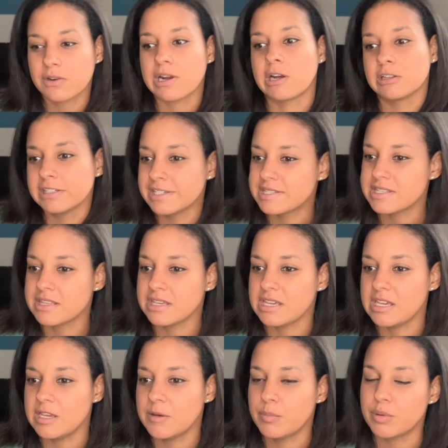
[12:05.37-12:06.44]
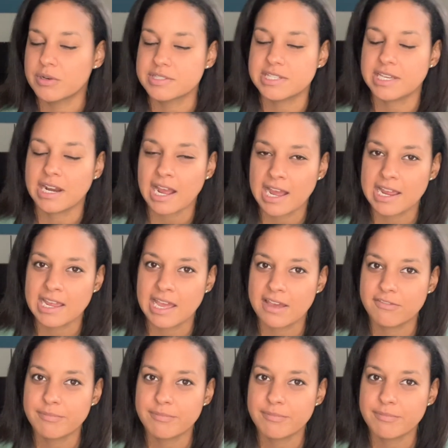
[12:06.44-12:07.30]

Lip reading: I'll list the books that I have